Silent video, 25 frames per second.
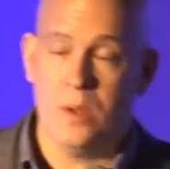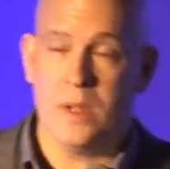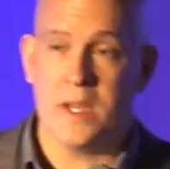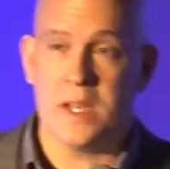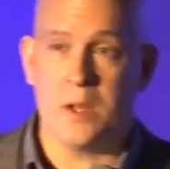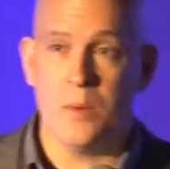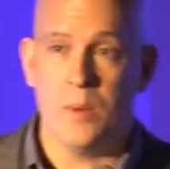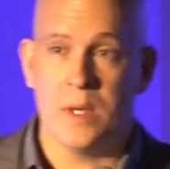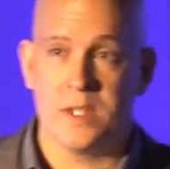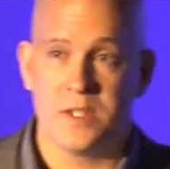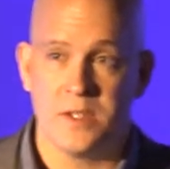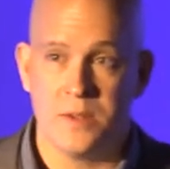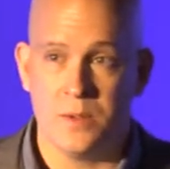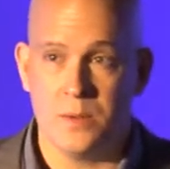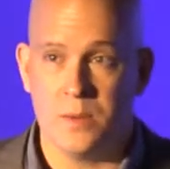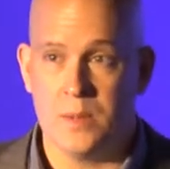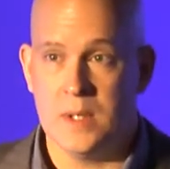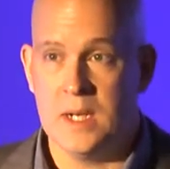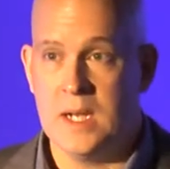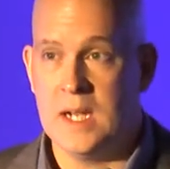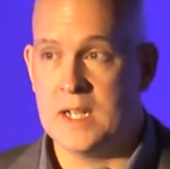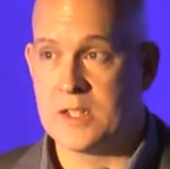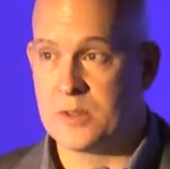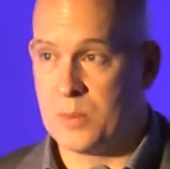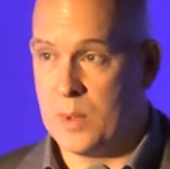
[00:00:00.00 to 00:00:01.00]
and he went to,
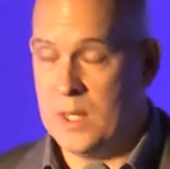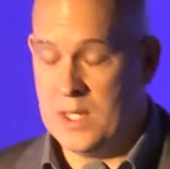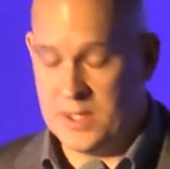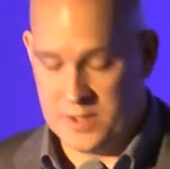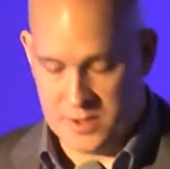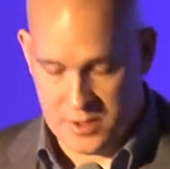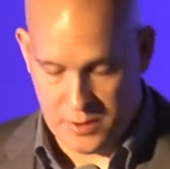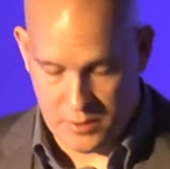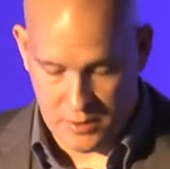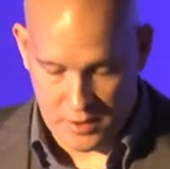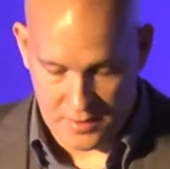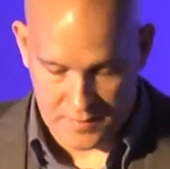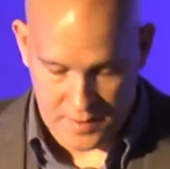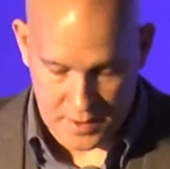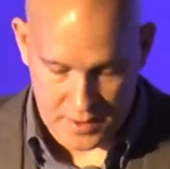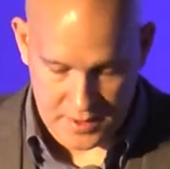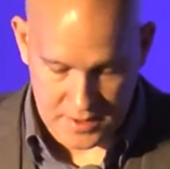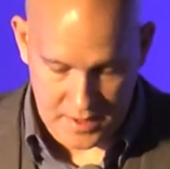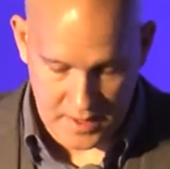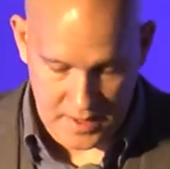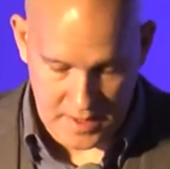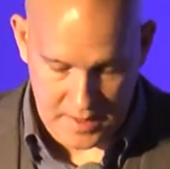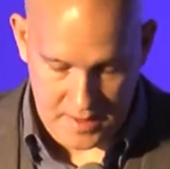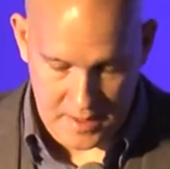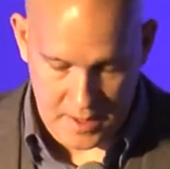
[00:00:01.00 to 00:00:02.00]
uh, as well as to
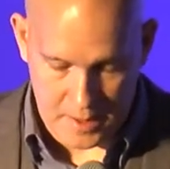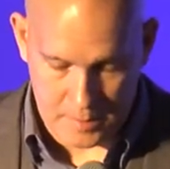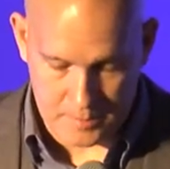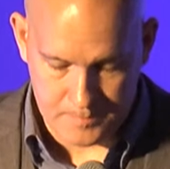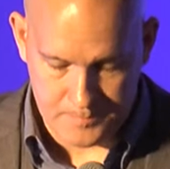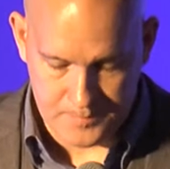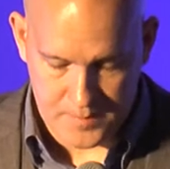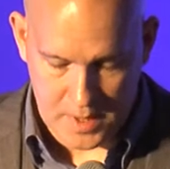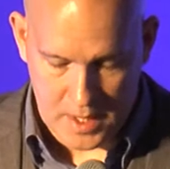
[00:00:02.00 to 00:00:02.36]
university there.